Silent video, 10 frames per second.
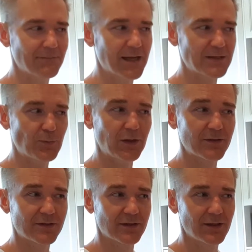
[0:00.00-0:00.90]
as well
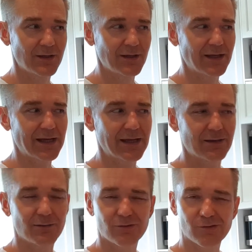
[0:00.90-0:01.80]
as
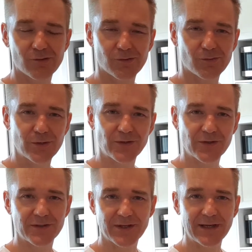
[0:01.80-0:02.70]

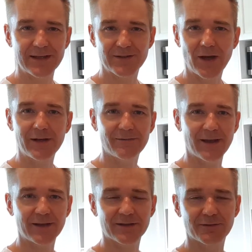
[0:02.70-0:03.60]
reduce any side
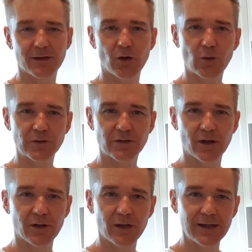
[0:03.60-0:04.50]
effects,
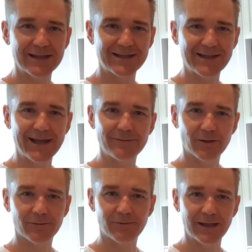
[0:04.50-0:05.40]
also stave
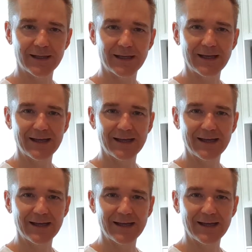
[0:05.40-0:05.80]
off any